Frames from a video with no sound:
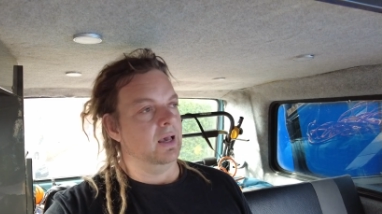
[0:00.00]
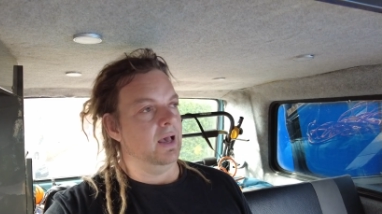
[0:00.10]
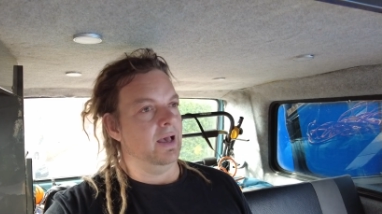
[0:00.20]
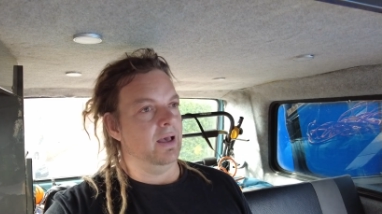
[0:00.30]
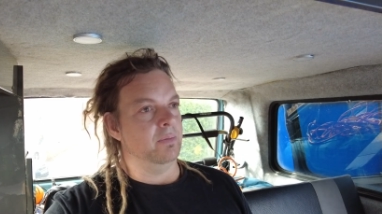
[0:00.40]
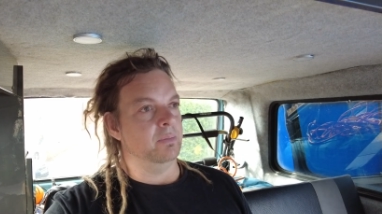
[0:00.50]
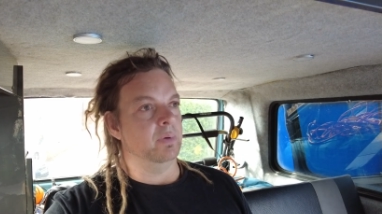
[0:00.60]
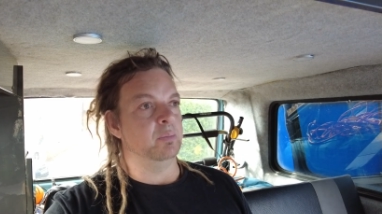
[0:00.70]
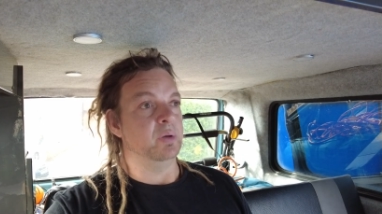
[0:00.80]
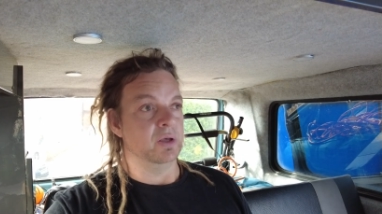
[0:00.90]
Um,
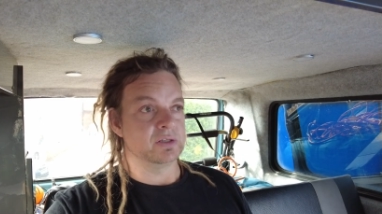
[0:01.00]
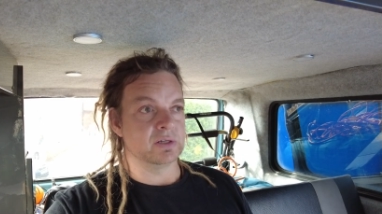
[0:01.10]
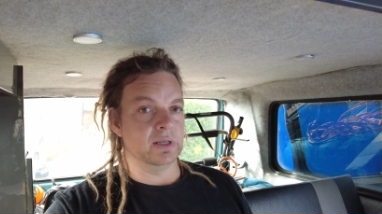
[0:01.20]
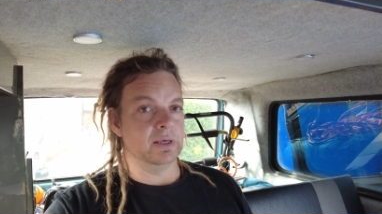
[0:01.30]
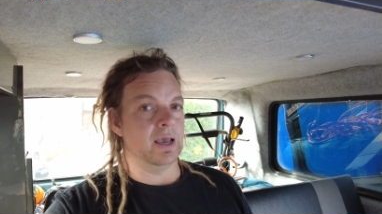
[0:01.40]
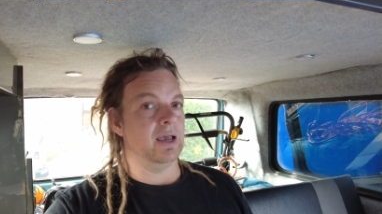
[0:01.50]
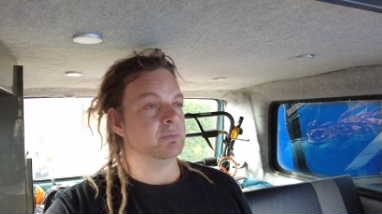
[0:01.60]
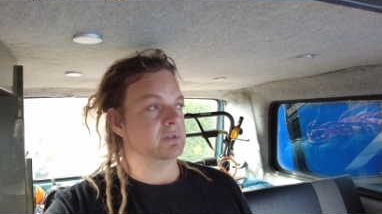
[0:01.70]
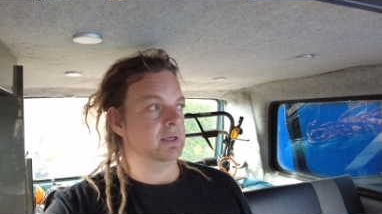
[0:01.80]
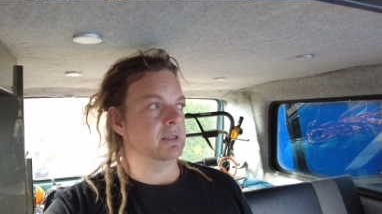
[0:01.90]
but personally,
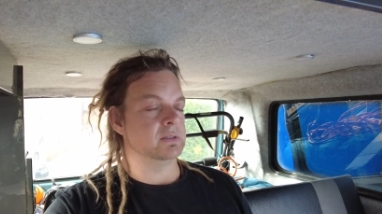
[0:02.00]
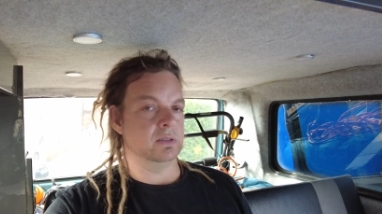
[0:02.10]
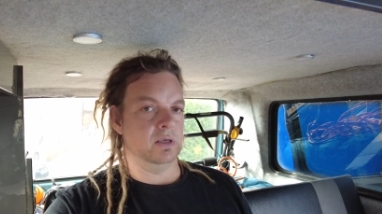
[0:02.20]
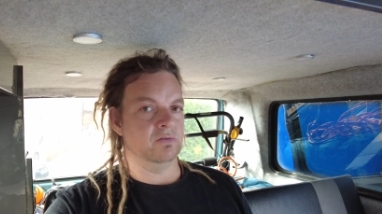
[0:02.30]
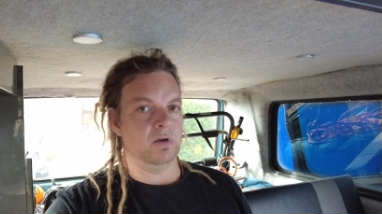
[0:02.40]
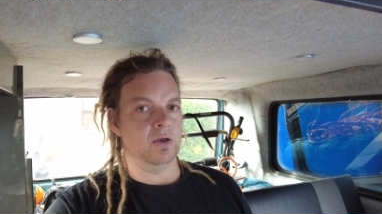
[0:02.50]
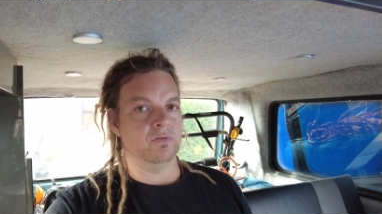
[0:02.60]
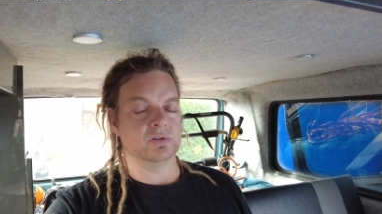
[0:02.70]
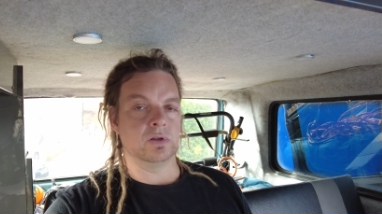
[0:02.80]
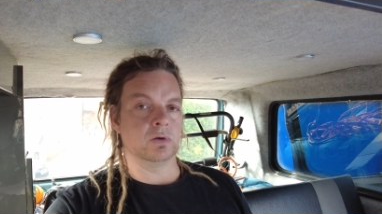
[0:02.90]
I'm sticking to the E5
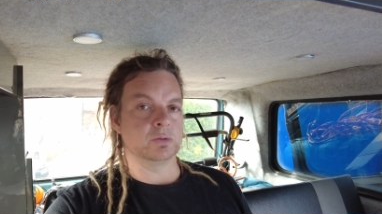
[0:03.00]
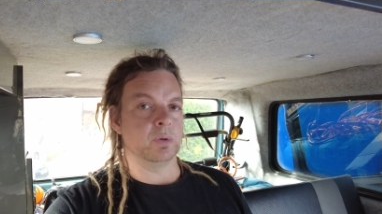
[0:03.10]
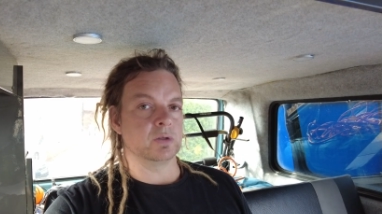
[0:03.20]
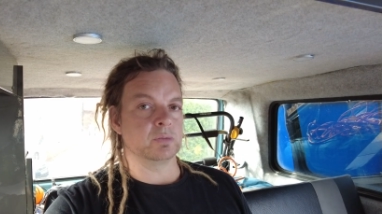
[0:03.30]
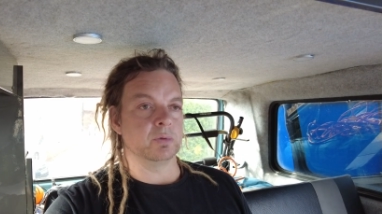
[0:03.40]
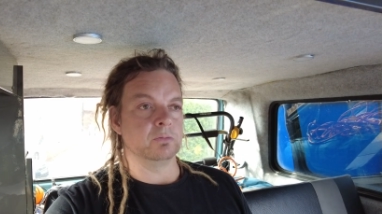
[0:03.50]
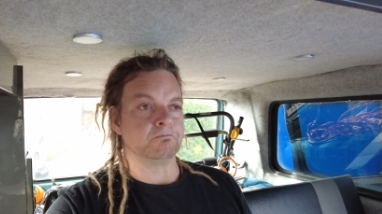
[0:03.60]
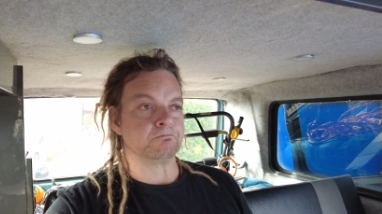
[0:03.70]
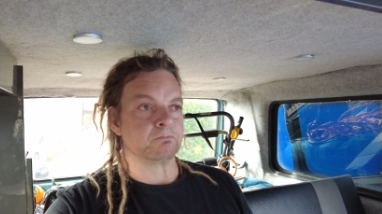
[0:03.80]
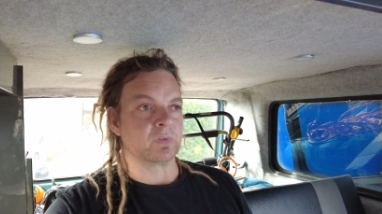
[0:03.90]
for as long as possible.
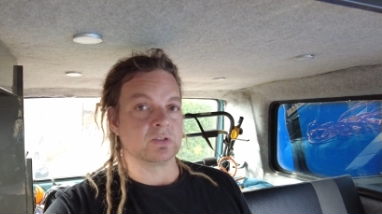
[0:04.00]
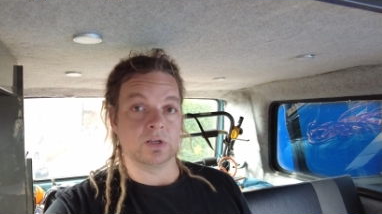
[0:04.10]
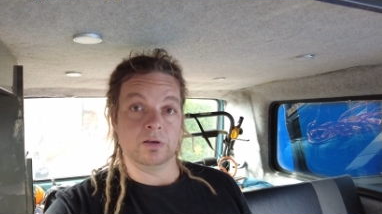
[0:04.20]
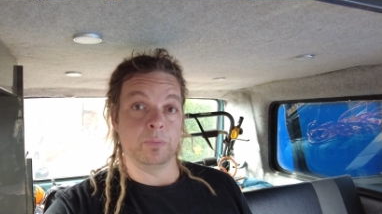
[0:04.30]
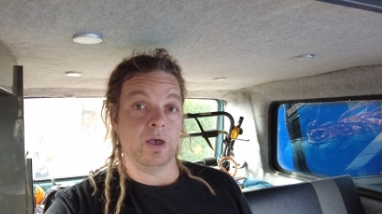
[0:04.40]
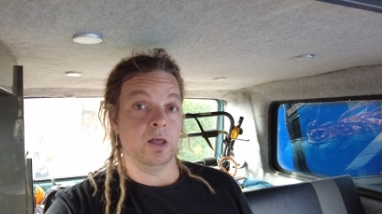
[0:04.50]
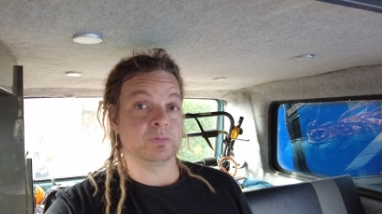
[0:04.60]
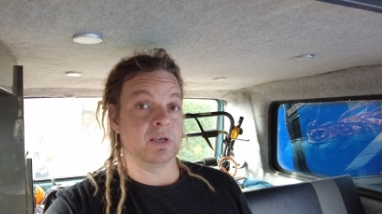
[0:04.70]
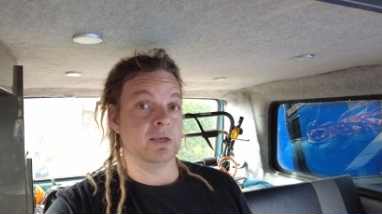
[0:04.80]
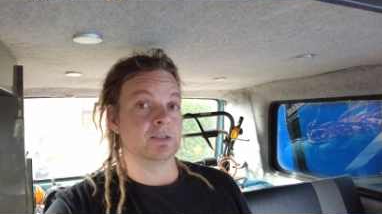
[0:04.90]
So I hope that
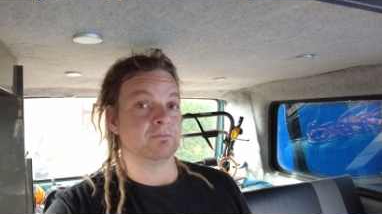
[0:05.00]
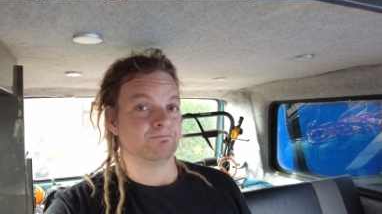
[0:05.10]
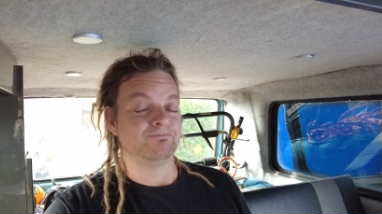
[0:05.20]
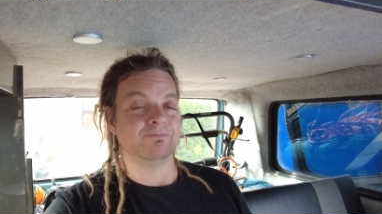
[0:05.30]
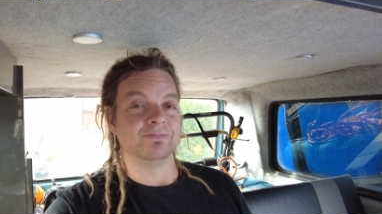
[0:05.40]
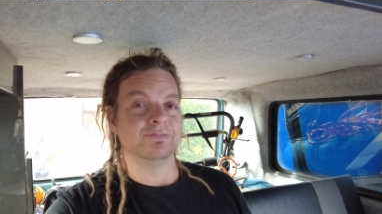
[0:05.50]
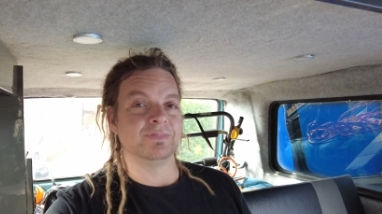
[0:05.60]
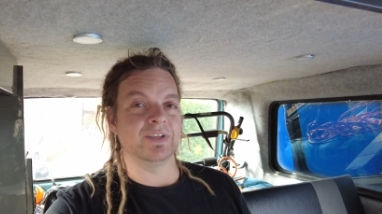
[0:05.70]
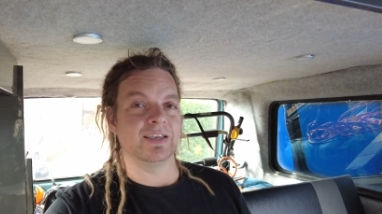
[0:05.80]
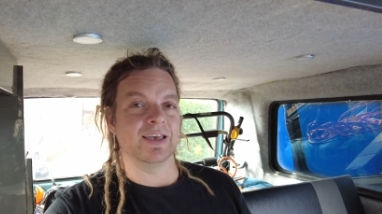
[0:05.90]
helps, guys.
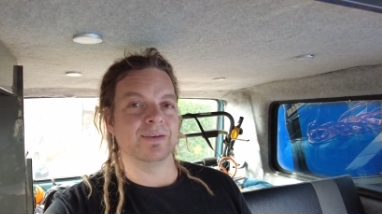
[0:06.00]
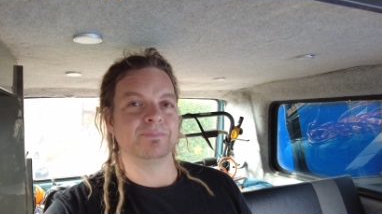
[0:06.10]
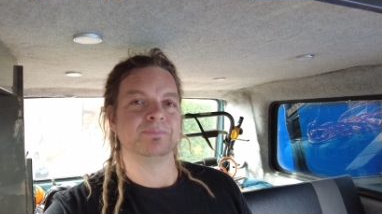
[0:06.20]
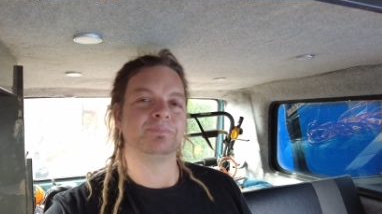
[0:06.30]
Take care.